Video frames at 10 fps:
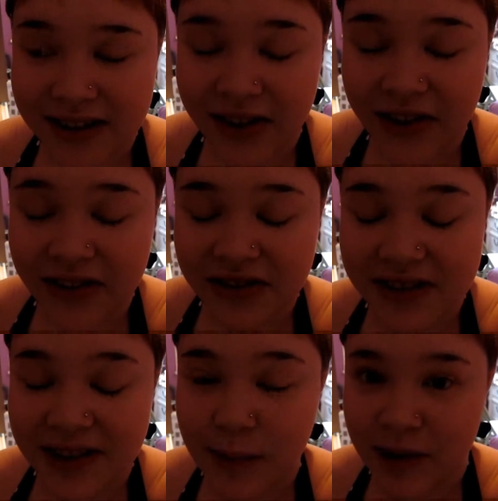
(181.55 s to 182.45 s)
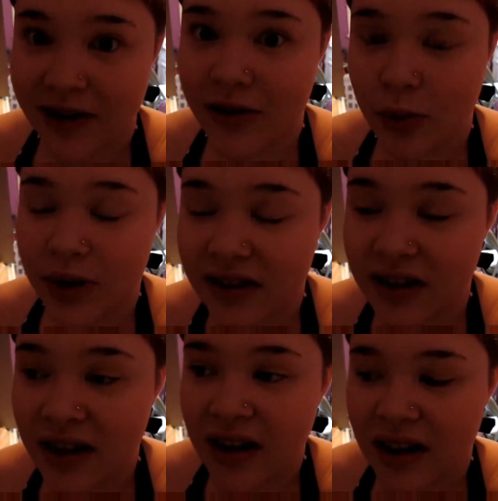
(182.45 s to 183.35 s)
so this could be another one.
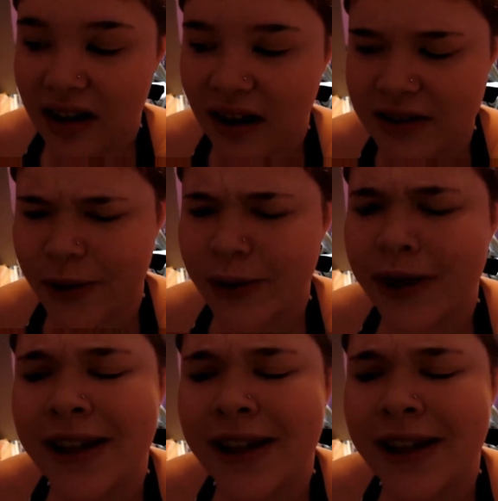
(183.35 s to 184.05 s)
Also, I really